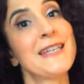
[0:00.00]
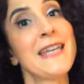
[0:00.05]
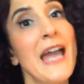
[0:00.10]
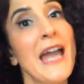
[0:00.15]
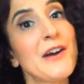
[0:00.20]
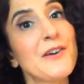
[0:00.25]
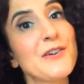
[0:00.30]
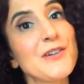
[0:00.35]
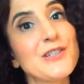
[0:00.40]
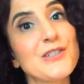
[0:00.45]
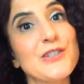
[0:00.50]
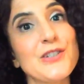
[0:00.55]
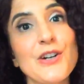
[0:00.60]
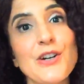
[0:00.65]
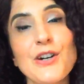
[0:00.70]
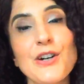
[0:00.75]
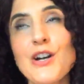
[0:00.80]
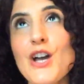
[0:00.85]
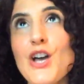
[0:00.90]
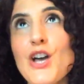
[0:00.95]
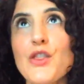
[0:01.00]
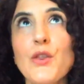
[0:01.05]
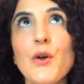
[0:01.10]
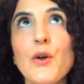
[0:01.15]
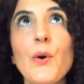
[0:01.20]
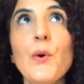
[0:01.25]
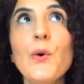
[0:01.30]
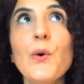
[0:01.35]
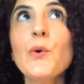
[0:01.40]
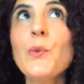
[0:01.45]
character
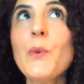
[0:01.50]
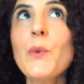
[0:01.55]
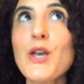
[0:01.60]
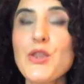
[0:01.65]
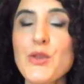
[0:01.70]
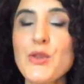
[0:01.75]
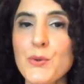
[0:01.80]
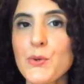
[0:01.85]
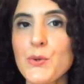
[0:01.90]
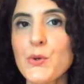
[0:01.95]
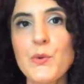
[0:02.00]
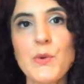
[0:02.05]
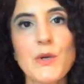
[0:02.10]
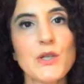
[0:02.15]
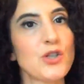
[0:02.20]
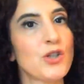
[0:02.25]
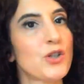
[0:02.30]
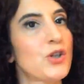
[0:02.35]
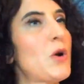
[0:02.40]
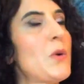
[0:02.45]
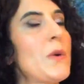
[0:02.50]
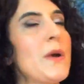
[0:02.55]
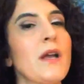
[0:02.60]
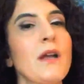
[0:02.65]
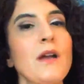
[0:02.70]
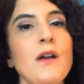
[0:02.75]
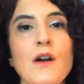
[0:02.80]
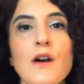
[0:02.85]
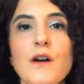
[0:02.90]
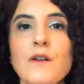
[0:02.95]
the whole way through, and you're
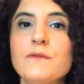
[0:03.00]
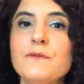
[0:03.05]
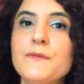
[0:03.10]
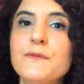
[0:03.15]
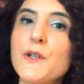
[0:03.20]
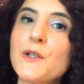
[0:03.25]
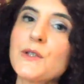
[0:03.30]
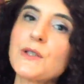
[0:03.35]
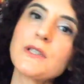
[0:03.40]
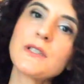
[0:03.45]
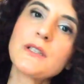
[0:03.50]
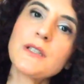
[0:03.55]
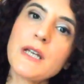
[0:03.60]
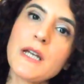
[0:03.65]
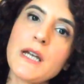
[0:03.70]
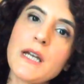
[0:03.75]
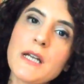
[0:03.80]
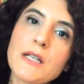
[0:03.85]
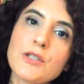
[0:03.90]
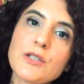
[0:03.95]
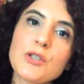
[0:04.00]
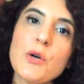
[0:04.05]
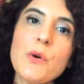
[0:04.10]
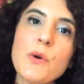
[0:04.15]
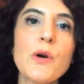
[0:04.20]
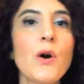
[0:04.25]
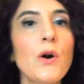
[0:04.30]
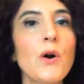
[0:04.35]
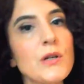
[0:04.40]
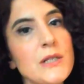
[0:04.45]
going vertically and you're
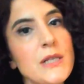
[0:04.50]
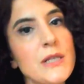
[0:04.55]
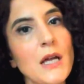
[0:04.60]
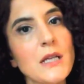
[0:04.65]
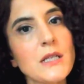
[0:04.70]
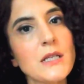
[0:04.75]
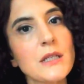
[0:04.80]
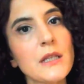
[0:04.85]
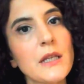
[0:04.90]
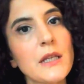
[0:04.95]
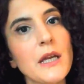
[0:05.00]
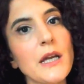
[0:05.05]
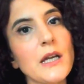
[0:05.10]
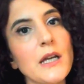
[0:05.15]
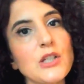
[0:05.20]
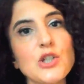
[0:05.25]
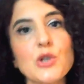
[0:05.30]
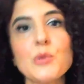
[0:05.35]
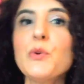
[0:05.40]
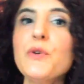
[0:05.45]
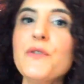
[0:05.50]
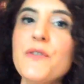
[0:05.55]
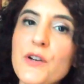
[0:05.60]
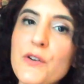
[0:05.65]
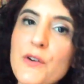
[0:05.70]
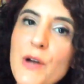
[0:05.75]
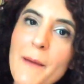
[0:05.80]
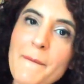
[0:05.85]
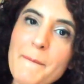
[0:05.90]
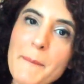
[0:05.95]
going horizontally and you're moving
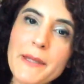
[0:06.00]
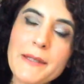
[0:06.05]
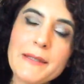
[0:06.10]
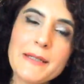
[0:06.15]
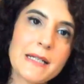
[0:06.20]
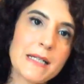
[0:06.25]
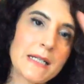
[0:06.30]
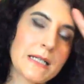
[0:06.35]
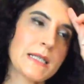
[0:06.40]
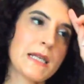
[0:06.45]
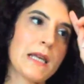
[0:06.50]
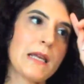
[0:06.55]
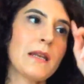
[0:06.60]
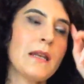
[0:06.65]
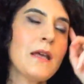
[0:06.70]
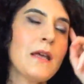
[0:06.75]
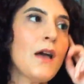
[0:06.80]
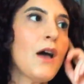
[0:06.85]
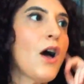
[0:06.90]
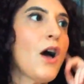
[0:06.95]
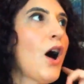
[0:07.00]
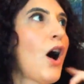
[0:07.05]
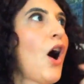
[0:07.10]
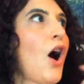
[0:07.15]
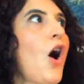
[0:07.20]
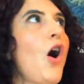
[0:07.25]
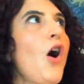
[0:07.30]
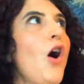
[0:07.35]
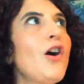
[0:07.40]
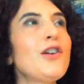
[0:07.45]
around buildings, and
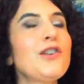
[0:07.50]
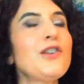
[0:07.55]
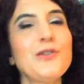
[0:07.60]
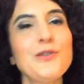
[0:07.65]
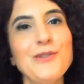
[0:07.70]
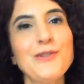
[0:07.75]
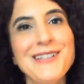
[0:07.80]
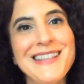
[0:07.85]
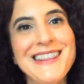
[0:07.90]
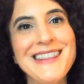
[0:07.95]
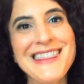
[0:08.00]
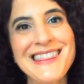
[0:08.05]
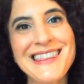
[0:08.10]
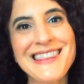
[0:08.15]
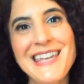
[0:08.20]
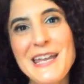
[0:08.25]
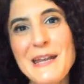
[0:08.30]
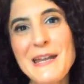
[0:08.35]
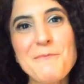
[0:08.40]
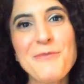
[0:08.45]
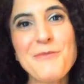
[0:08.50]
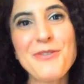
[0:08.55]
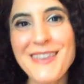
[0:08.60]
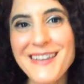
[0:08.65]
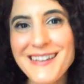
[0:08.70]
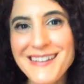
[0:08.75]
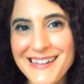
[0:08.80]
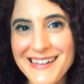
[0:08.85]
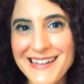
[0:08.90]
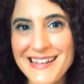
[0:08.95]
all you can keep
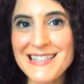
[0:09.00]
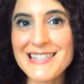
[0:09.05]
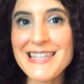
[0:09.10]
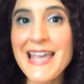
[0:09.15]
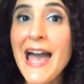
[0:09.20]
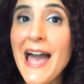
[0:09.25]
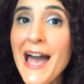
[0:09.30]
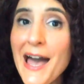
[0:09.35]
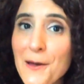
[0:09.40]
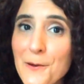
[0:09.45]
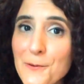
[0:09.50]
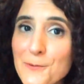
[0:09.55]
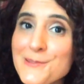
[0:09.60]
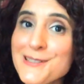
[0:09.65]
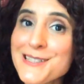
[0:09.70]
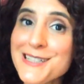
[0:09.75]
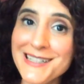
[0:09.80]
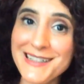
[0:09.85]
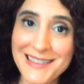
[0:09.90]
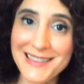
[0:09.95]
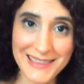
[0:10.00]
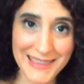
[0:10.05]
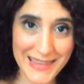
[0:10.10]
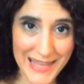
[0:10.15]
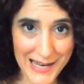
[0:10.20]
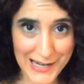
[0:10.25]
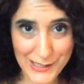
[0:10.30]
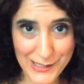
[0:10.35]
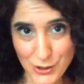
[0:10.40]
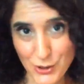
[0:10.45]
thinking is, how did
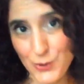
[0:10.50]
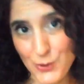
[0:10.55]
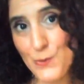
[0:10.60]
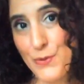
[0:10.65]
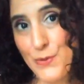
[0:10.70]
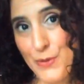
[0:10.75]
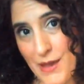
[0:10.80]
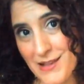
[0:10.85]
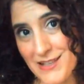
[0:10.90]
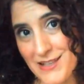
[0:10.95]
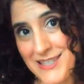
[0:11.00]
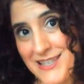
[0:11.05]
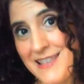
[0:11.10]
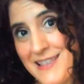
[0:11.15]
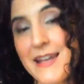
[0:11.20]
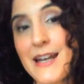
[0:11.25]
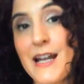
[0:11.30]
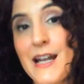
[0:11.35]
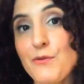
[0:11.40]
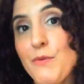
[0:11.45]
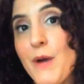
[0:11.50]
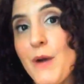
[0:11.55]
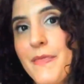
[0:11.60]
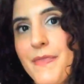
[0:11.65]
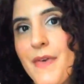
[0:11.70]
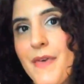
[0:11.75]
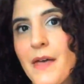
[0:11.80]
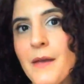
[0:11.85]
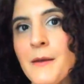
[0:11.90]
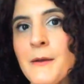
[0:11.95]
they do this? And then I
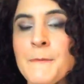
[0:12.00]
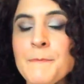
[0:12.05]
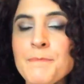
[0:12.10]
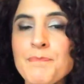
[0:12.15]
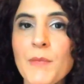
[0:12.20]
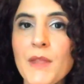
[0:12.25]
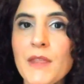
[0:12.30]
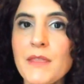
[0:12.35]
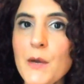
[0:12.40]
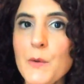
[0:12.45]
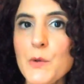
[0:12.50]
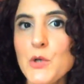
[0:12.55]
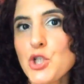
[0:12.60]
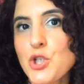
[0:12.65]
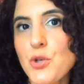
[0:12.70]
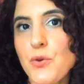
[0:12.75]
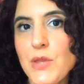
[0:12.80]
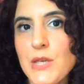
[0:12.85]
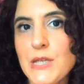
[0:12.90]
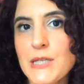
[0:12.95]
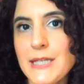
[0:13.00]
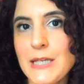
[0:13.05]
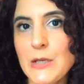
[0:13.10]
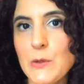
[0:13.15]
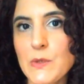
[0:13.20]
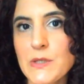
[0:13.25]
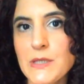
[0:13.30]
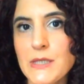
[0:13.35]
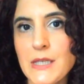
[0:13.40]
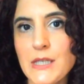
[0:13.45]
read that they would do these
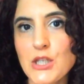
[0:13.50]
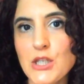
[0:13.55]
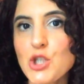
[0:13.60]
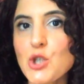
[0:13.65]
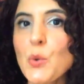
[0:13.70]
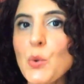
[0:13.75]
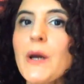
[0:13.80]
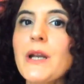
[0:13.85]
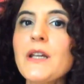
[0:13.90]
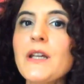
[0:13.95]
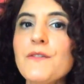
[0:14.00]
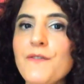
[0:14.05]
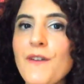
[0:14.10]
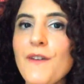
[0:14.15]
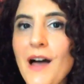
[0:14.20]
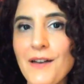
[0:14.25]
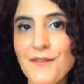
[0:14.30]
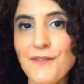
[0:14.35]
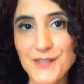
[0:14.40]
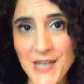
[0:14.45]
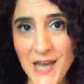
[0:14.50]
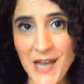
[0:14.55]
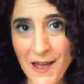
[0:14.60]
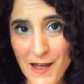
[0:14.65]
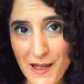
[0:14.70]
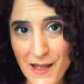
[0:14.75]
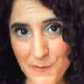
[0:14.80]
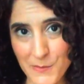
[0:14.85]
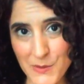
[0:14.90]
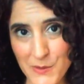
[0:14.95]
sequences 25
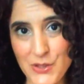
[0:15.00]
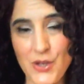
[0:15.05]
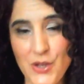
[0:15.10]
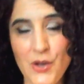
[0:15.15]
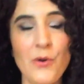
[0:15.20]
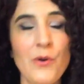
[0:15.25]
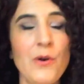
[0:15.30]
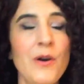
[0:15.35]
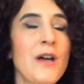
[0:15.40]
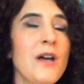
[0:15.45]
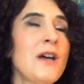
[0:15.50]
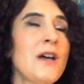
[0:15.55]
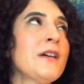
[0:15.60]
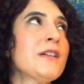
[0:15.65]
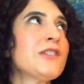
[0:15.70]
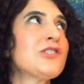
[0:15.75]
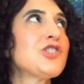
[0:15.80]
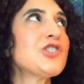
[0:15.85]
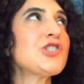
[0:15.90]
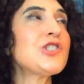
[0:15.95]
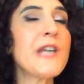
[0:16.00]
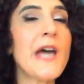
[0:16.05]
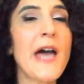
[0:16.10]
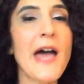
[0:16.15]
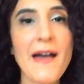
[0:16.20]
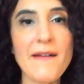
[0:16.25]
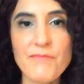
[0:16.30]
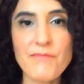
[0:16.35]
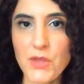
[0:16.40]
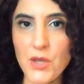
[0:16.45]
times. So just to
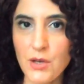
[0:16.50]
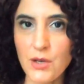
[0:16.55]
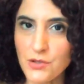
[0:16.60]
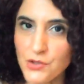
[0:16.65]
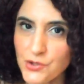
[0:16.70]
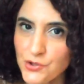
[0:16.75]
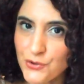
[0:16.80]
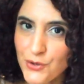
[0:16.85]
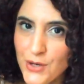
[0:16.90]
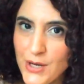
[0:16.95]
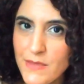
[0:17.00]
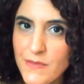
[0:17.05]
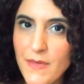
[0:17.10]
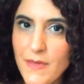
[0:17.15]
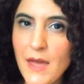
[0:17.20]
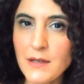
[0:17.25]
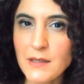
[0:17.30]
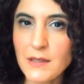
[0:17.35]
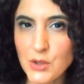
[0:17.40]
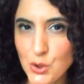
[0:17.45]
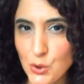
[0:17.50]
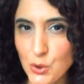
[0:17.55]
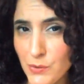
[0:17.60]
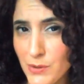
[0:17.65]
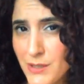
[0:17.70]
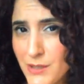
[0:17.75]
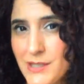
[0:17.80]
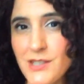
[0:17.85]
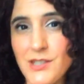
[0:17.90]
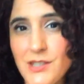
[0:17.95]
have the strength and
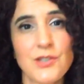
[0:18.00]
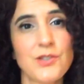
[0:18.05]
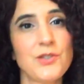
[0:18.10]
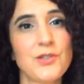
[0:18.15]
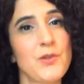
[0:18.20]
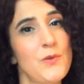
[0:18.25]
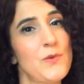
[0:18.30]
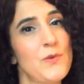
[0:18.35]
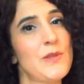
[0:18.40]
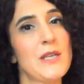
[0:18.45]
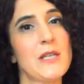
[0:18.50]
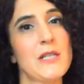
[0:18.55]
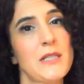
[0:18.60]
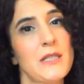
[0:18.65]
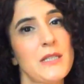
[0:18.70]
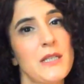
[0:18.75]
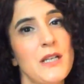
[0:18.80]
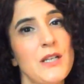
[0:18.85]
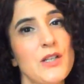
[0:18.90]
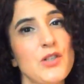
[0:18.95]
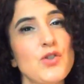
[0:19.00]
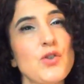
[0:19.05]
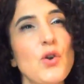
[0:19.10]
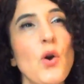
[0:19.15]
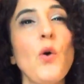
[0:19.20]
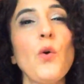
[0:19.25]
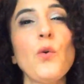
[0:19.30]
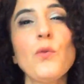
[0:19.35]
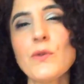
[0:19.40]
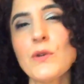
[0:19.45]
endurance to do these scenes
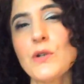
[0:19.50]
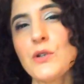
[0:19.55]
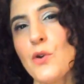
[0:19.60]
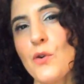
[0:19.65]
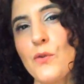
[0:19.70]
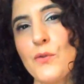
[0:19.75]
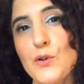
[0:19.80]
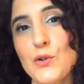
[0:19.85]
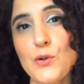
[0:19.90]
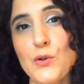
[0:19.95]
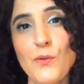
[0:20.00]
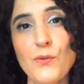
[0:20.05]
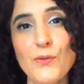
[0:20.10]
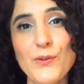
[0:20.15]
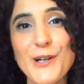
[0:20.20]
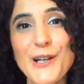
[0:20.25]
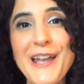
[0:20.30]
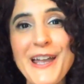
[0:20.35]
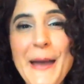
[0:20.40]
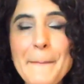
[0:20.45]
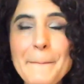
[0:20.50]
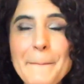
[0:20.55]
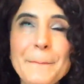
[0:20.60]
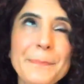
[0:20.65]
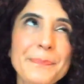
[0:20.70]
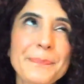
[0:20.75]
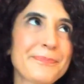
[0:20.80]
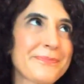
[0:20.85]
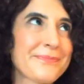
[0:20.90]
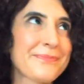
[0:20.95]
over and over and over again,
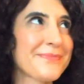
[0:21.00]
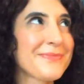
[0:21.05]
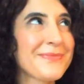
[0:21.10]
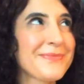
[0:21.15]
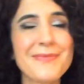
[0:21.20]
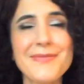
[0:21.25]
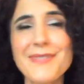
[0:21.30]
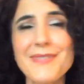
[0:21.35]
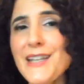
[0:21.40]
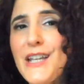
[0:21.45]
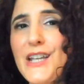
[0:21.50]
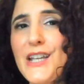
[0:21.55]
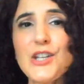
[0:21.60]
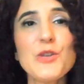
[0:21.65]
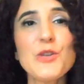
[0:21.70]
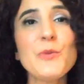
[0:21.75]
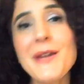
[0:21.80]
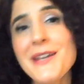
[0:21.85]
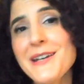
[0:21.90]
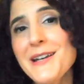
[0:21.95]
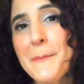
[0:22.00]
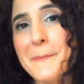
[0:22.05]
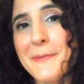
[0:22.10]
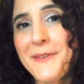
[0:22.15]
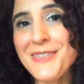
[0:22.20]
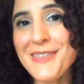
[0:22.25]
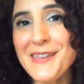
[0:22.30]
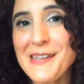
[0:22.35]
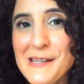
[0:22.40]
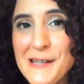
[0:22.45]
you may not be
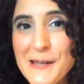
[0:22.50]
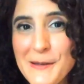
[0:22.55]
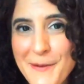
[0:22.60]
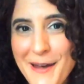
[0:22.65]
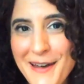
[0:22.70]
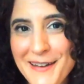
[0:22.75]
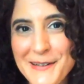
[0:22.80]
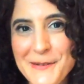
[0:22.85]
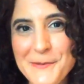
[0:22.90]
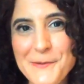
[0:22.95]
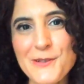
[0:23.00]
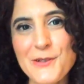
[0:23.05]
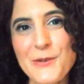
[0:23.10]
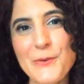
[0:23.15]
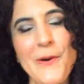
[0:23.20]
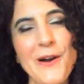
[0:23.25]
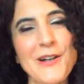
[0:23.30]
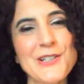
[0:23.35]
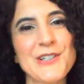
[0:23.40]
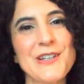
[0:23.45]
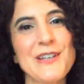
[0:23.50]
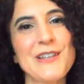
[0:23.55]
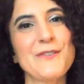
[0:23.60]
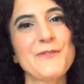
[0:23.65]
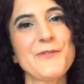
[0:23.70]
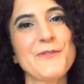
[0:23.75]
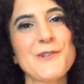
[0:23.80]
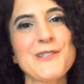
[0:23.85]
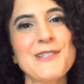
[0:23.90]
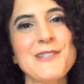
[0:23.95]
thinking about it when you're watching it the
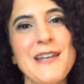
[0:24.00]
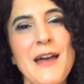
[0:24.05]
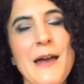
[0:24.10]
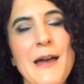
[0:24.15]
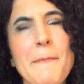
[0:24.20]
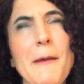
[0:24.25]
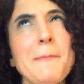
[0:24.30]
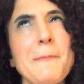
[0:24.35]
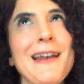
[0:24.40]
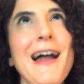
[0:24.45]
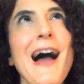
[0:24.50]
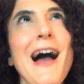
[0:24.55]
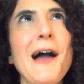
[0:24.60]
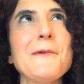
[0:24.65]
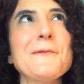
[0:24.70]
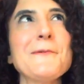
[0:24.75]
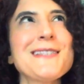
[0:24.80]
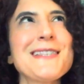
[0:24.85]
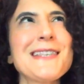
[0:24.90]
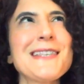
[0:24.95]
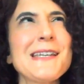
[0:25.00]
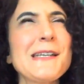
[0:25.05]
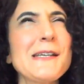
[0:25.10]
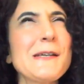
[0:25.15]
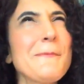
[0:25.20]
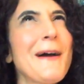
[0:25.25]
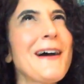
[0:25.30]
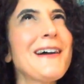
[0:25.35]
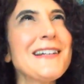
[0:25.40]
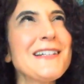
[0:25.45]
first time. I mean, I was thinking
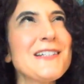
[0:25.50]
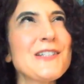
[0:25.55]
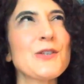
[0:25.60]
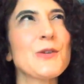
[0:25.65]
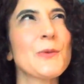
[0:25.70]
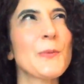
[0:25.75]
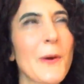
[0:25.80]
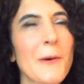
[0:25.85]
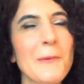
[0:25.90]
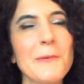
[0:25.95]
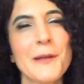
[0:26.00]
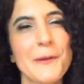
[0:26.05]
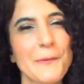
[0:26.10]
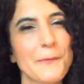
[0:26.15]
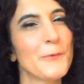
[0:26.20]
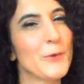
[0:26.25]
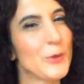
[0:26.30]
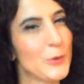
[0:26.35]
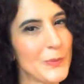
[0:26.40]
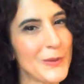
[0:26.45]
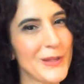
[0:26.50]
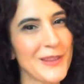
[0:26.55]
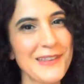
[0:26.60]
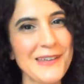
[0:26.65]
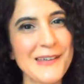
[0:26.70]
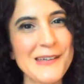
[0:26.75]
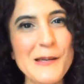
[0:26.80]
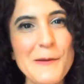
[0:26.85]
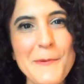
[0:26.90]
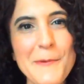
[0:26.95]
about it, so you probably would be
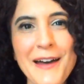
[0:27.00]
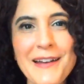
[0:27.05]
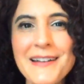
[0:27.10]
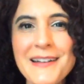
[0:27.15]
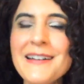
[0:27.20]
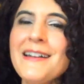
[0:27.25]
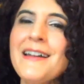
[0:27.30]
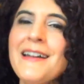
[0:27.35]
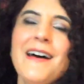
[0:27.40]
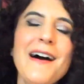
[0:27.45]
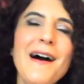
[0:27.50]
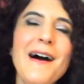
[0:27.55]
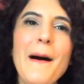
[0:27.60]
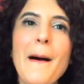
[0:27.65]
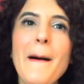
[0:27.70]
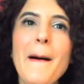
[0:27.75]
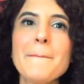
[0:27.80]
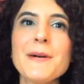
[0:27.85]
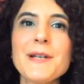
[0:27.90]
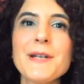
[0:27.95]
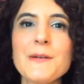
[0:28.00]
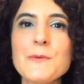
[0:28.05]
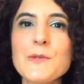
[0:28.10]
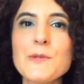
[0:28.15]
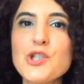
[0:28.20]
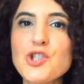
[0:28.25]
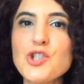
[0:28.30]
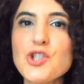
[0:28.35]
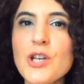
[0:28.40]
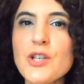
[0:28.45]
thinking about it, but it
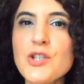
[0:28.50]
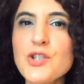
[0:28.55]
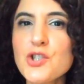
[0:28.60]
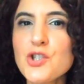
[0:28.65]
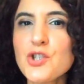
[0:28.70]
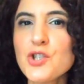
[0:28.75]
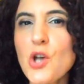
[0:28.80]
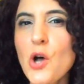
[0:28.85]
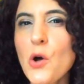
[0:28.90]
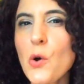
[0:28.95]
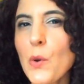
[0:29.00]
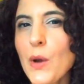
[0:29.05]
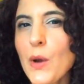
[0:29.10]
was just so